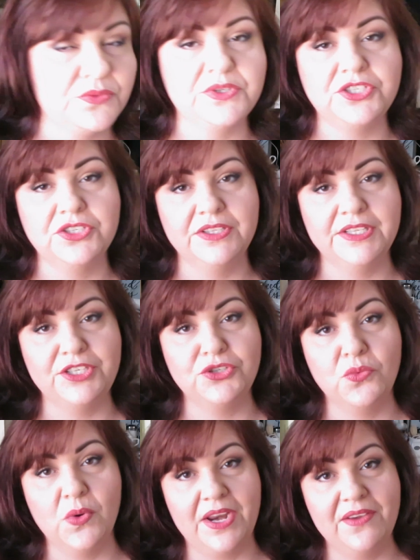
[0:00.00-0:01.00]
originally
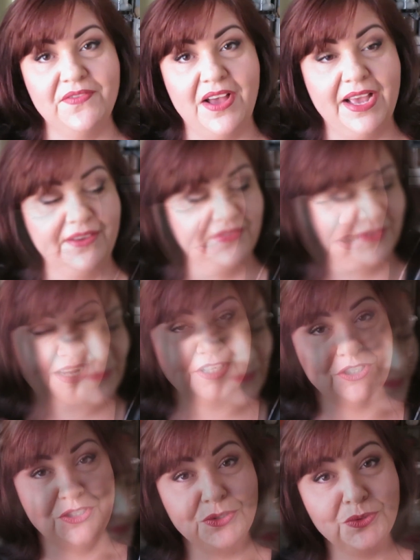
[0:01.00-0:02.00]
$25. I
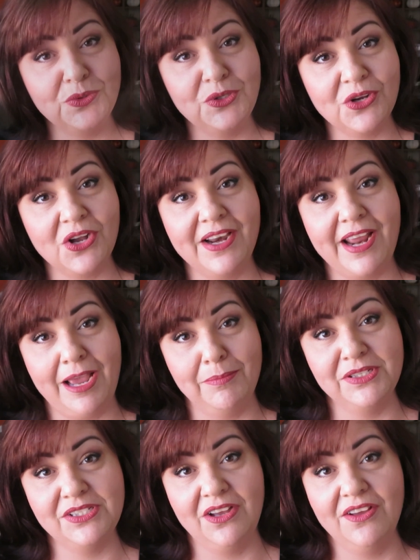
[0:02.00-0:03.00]
do look on
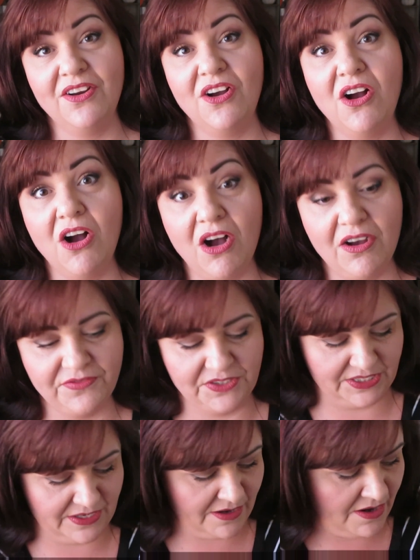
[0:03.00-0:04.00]
Amazon
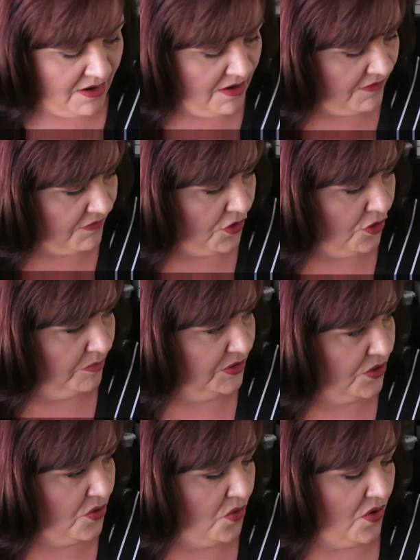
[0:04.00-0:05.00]
often for home
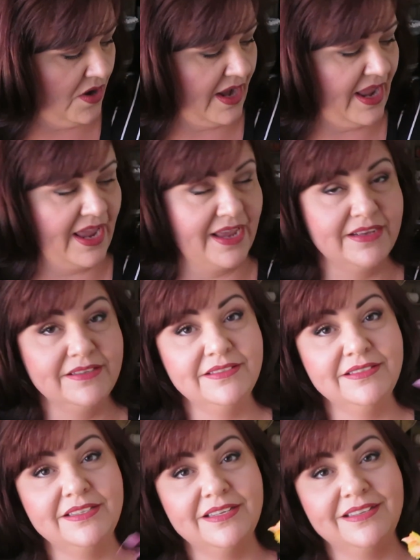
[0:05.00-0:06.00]
decor,
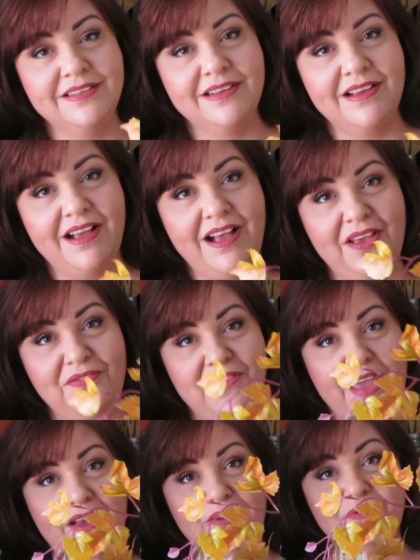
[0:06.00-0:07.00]
and I
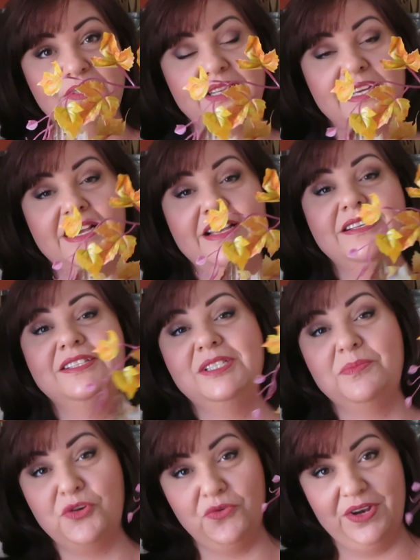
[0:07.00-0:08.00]
found
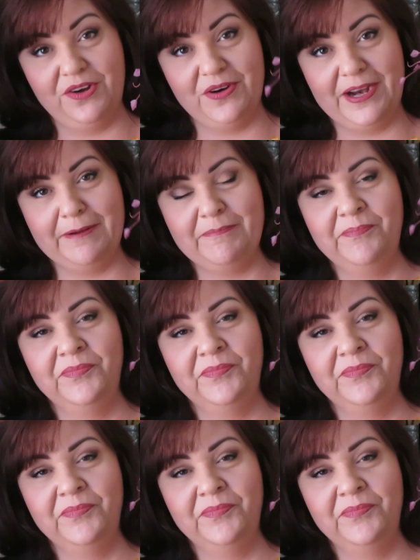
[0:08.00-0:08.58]
some greenery.